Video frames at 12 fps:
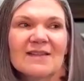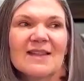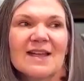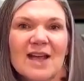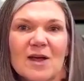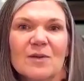
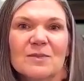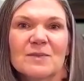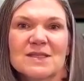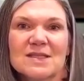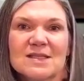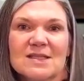that
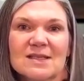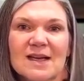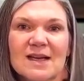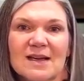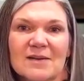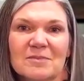helps
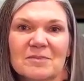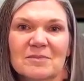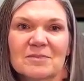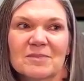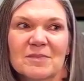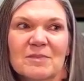
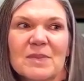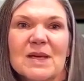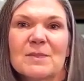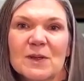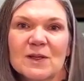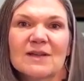
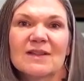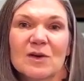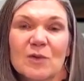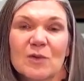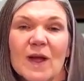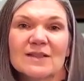people in
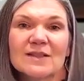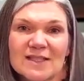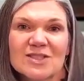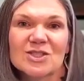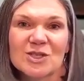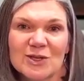their
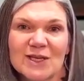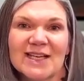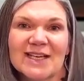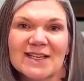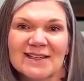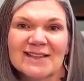wellness
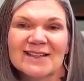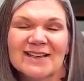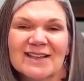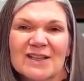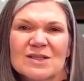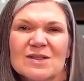journey.
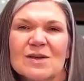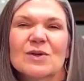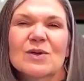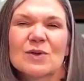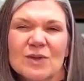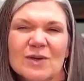So
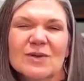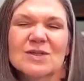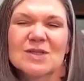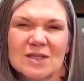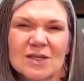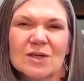
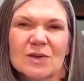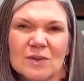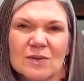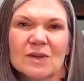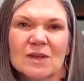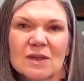kudos to
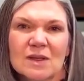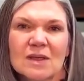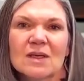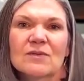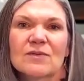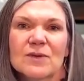you
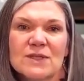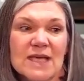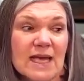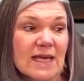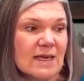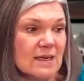for
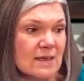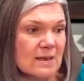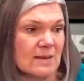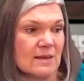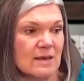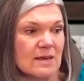
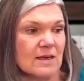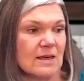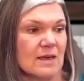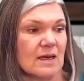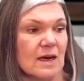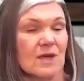taking
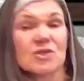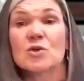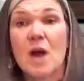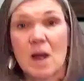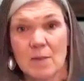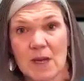a
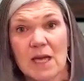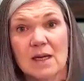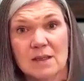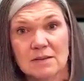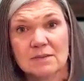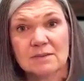
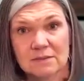trauma